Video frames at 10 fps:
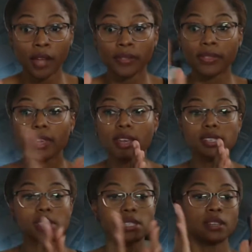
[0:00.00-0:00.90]

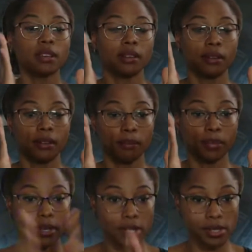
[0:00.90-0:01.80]
This
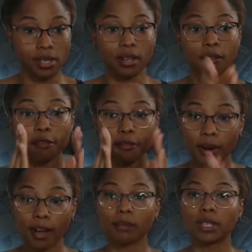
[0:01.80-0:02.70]
person
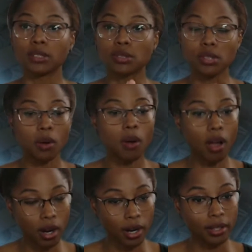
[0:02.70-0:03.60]
fought me so
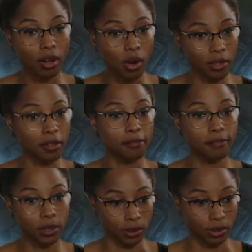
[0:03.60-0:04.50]
hard on the
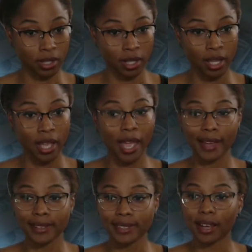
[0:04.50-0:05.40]
phone
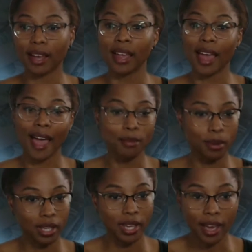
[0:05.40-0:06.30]
until I
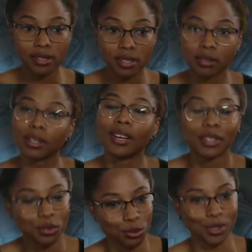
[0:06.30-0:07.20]
really had to
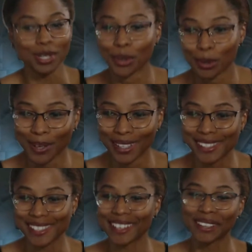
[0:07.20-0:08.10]
regroup and
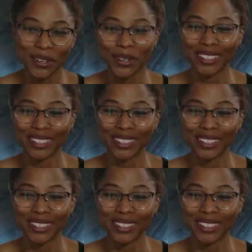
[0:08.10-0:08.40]
say, Glo,